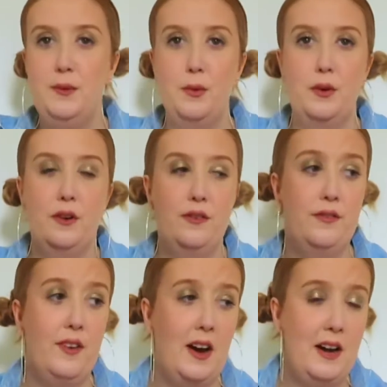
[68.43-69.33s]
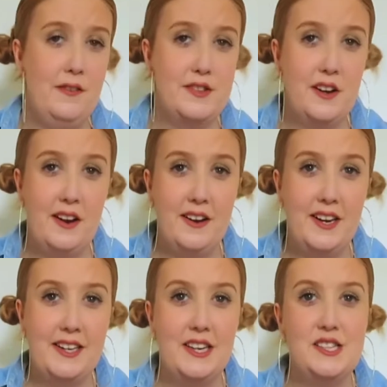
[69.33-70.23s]
bought 5
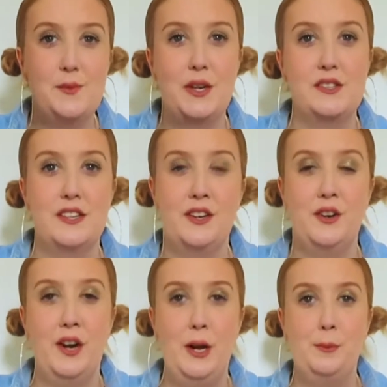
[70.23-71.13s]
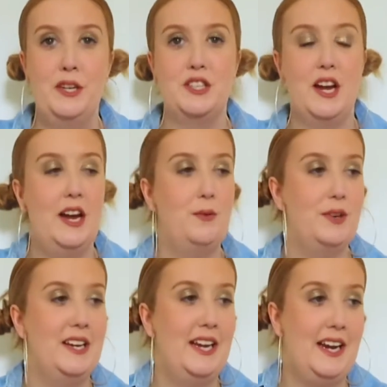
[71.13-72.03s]
tie-dye kits because I didn't know how much I
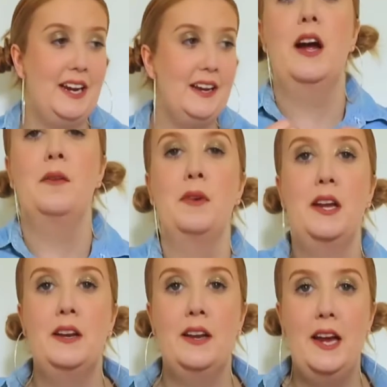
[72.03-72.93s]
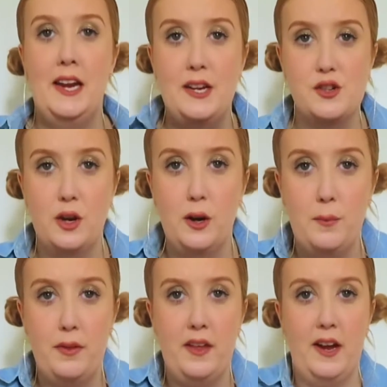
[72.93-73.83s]
would need. I'm in a top
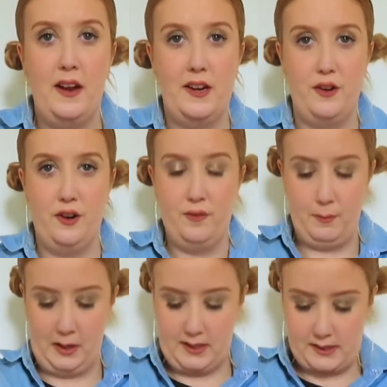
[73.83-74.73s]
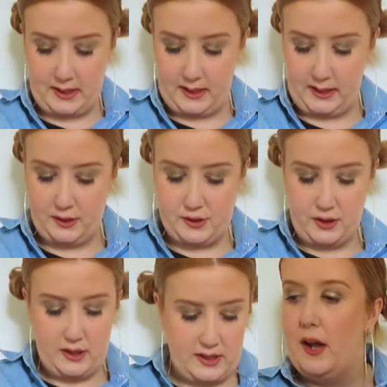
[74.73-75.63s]
that I don't mind getting
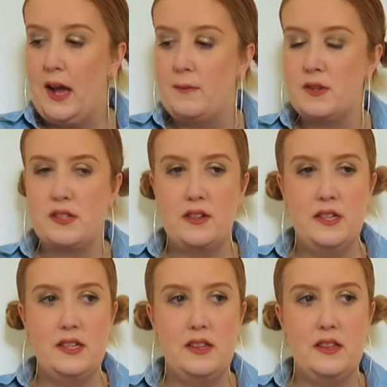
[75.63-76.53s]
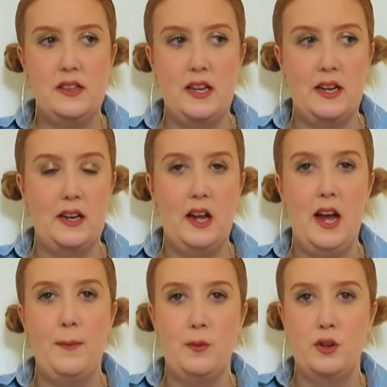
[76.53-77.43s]
dirty. I'm just going to think,
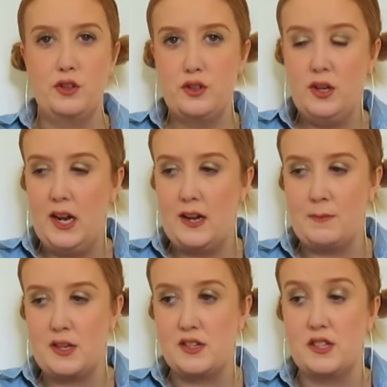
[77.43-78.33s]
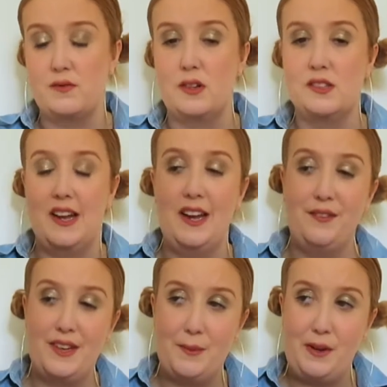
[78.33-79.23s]
I'm not sure how much this was. I
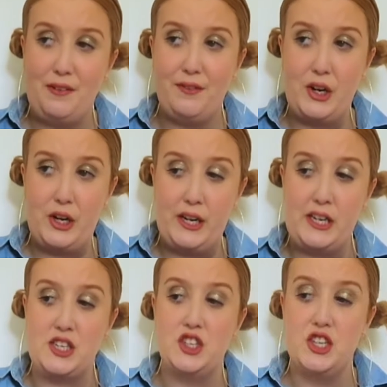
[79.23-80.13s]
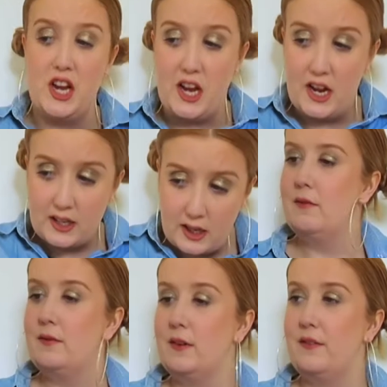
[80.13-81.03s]
have to get my phone and check.
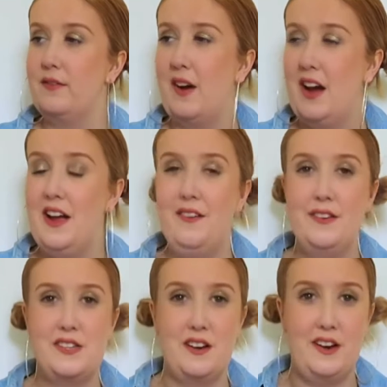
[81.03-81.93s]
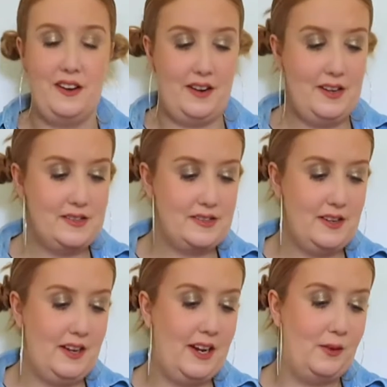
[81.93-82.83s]
For 5 tie-dyes
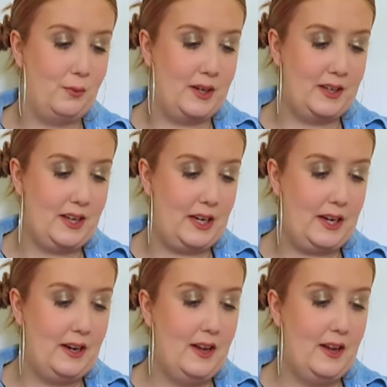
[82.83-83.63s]
in one kit,